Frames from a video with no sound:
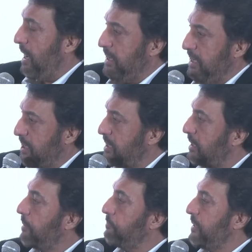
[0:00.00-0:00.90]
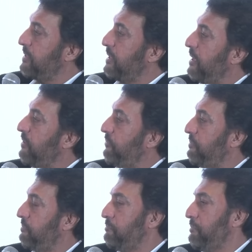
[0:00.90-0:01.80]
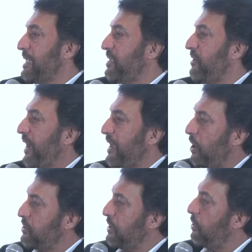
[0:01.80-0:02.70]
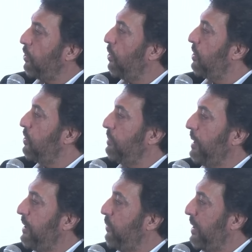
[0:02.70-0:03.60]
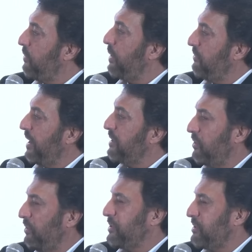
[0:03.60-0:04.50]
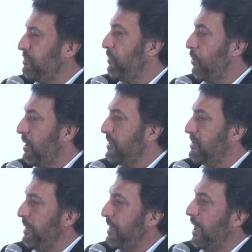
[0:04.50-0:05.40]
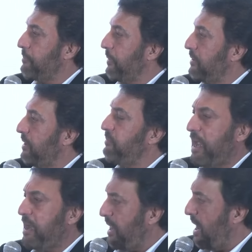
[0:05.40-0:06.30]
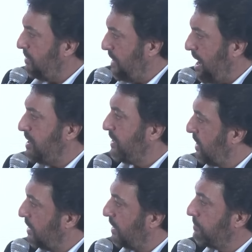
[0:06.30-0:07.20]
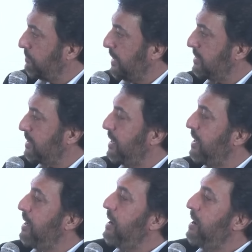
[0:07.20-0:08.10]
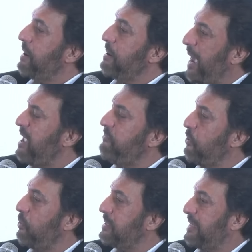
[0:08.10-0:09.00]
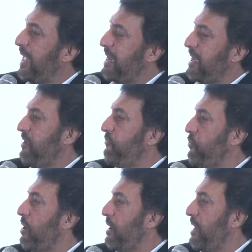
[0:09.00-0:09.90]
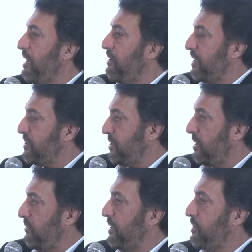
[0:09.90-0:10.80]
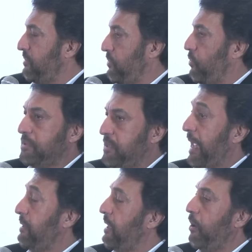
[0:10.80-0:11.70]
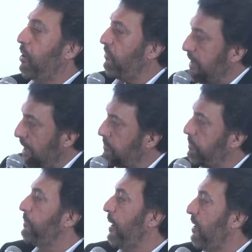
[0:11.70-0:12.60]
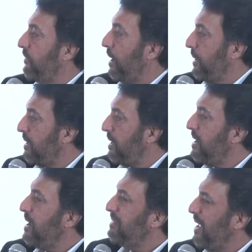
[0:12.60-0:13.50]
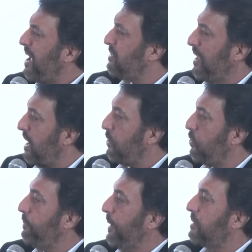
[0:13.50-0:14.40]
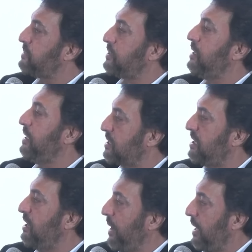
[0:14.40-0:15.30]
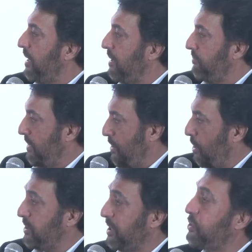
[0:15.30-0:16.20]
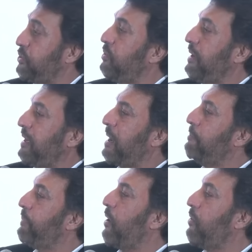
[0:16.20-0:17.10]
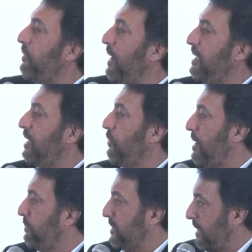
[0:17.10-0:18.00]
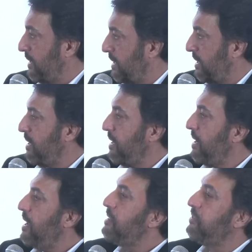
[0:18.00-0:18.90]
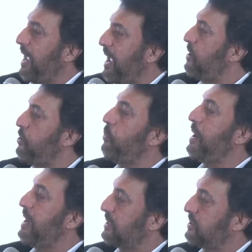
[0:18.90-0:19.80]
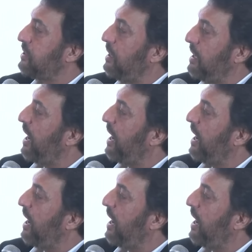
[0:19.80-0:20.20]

decent companies in the, let's say, 5,000 crore to maybe 20, 25,000, which is yeah. more or less the mid cap range. They're, they're, they're, they're decent companies. But my view is that if you are an investor, which whose land a lot of young people have come in, they are there to become seriously wealthy, mm. not just mm. to hmm. compound wealth at 12%. Okay. There you will necessarily